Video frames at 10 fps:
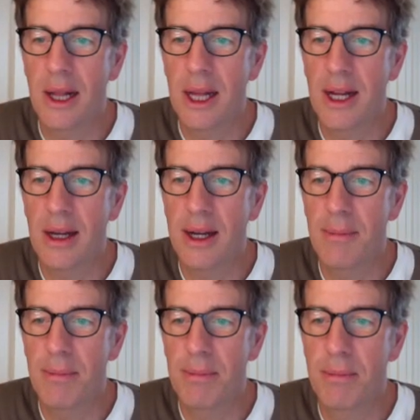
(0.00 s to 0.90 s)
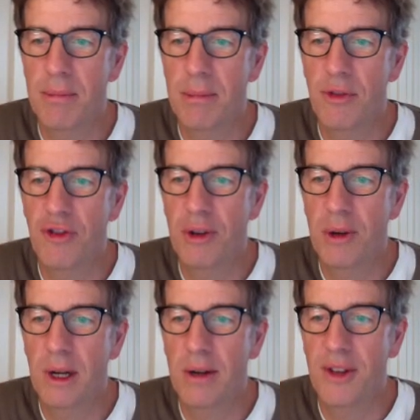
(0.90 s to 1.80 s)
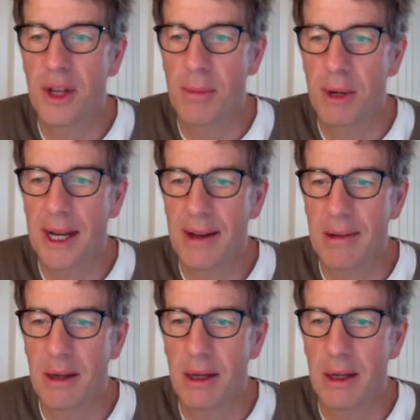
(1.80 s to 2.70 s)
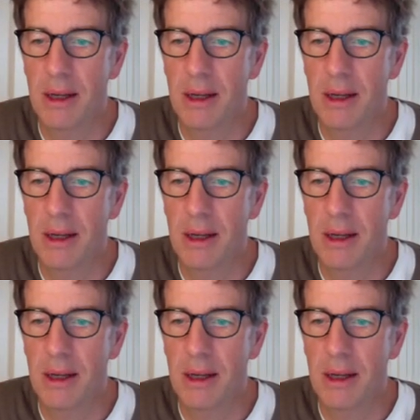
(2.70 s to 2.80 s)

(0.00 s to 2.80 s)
think I drew over you by accident.